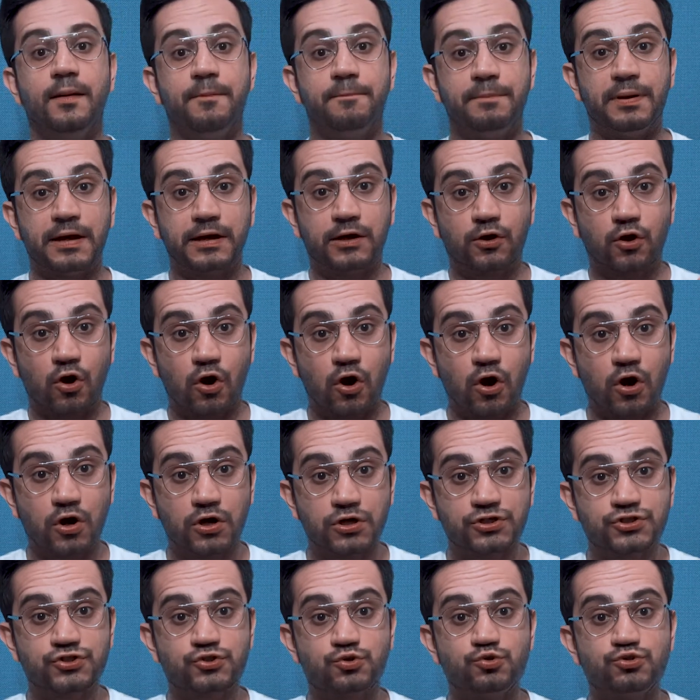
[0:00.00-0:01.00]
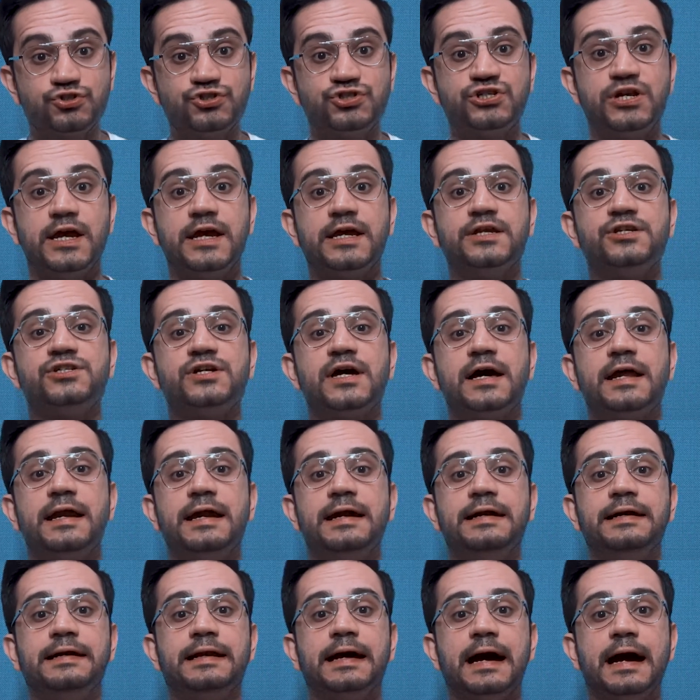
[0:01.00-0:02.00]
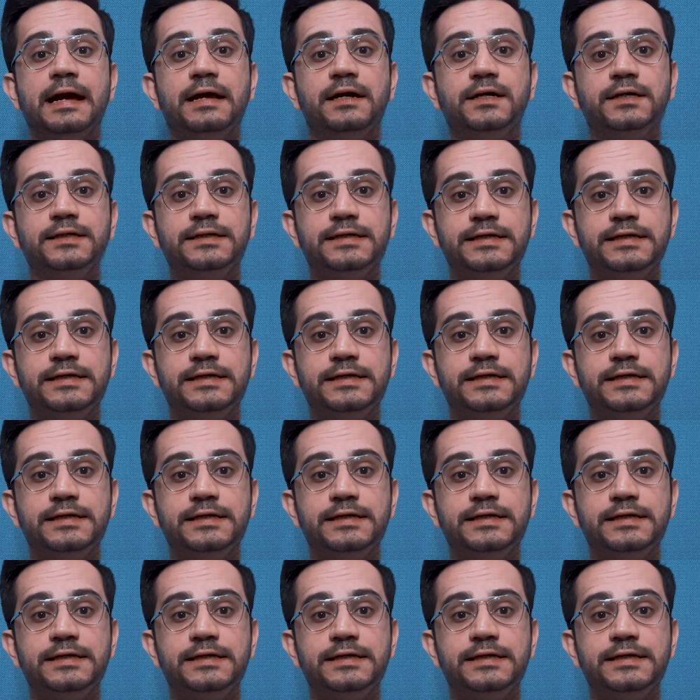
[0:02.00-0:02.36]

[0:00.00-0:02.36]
Because to change our entire